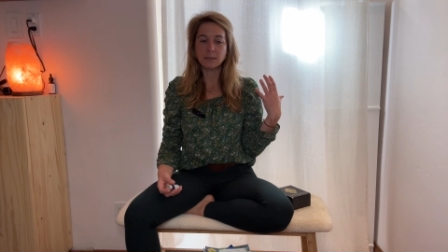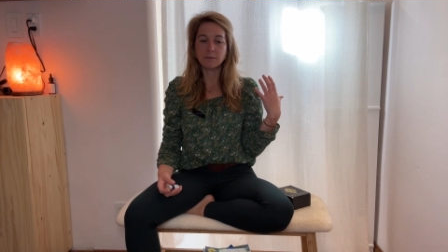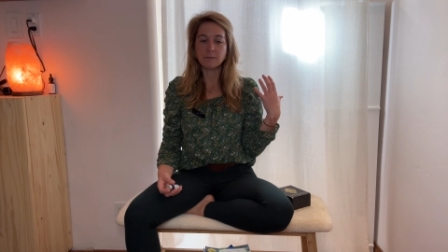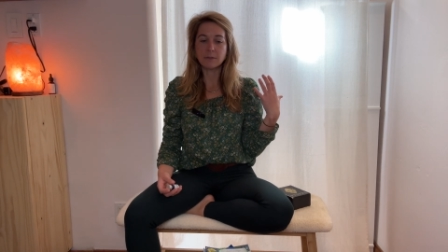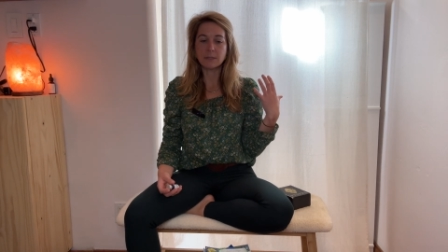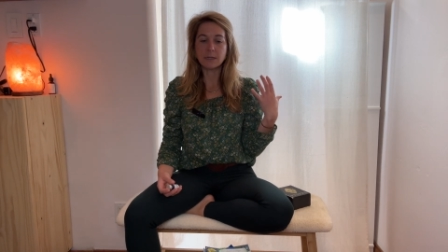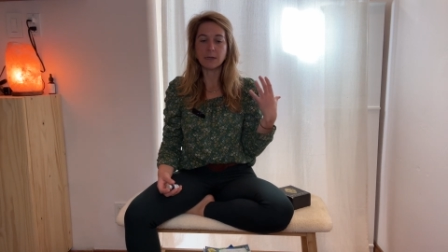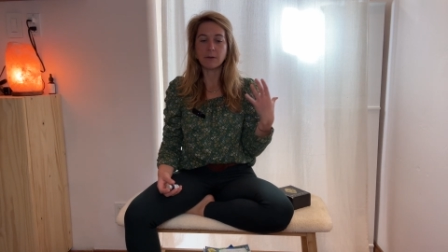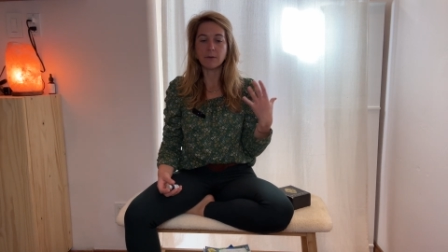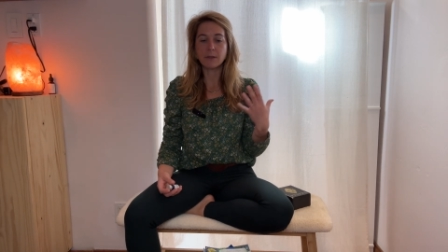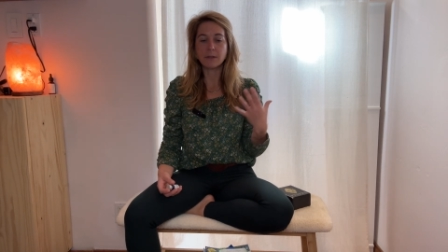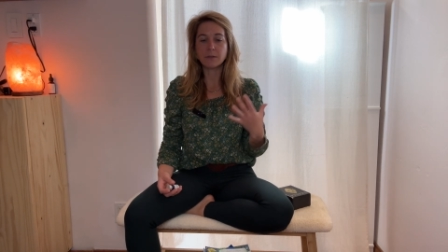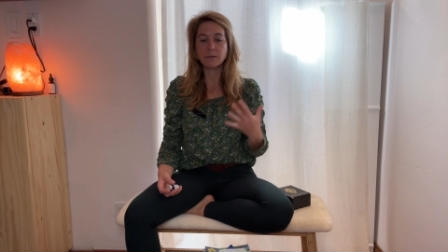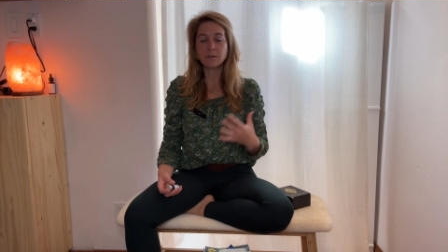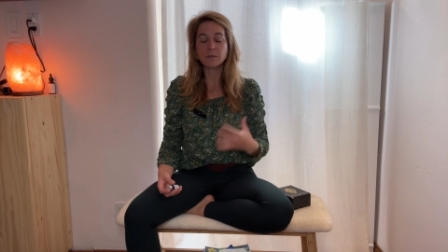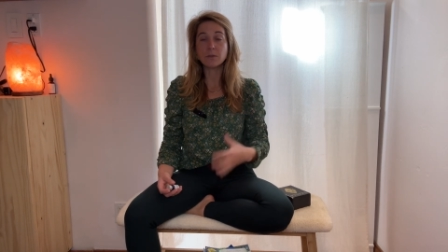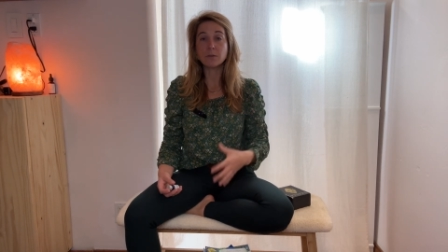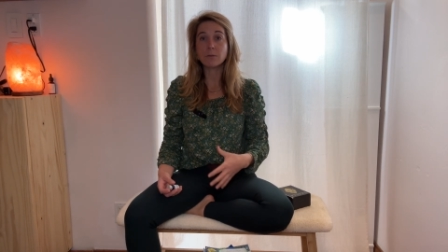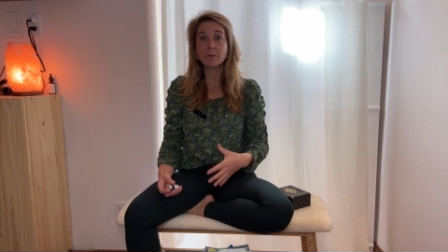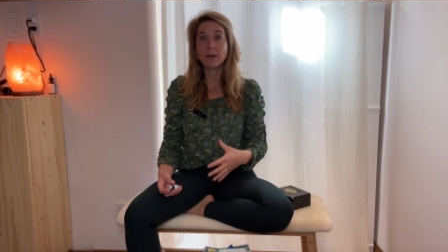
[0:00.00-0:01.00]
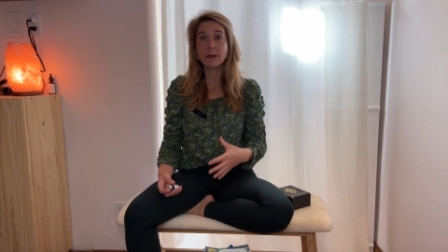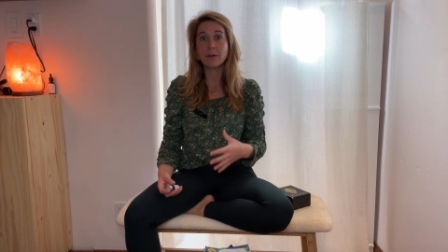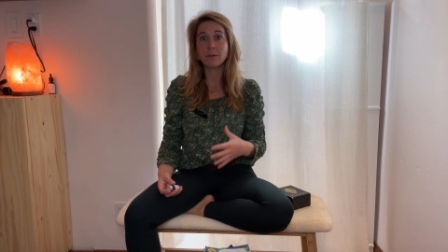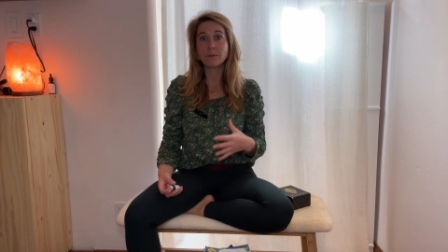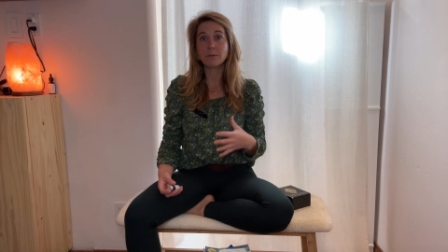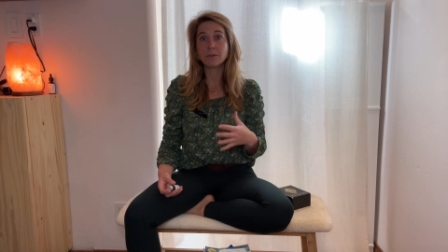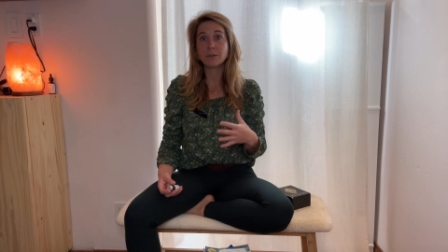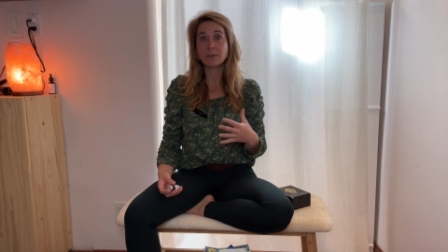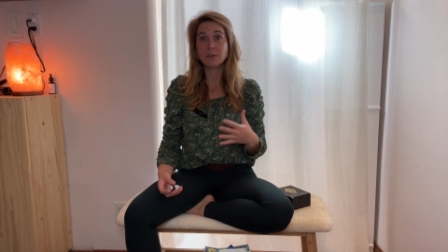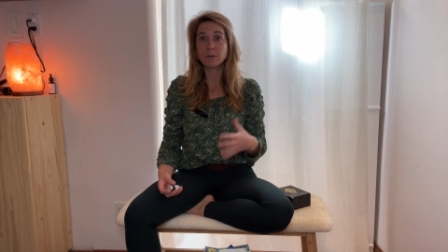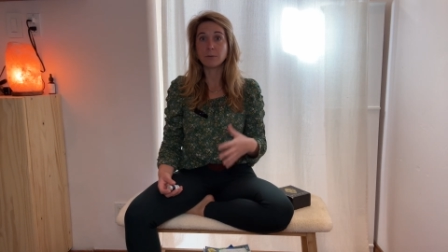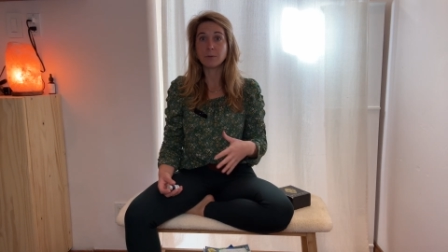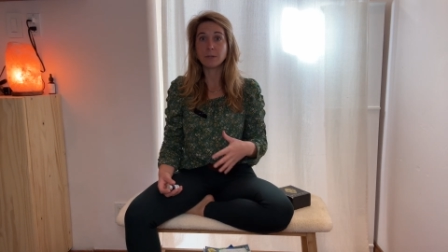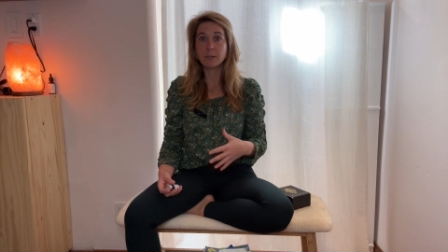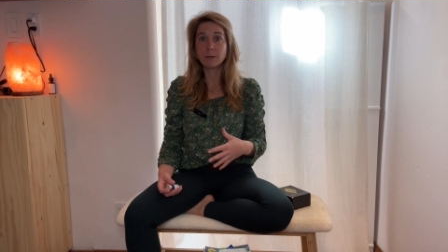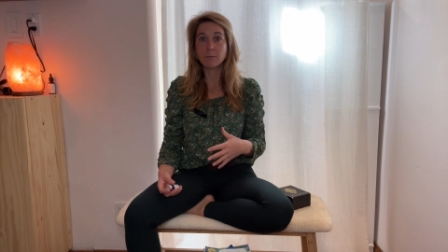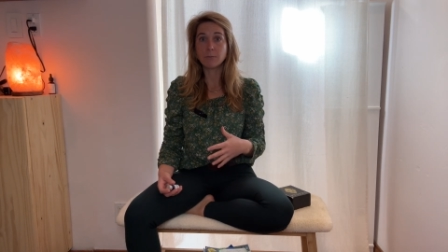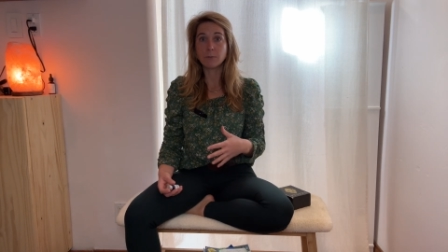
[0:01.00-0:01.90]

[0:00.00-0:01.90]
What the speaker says: of allowing us to ground and to really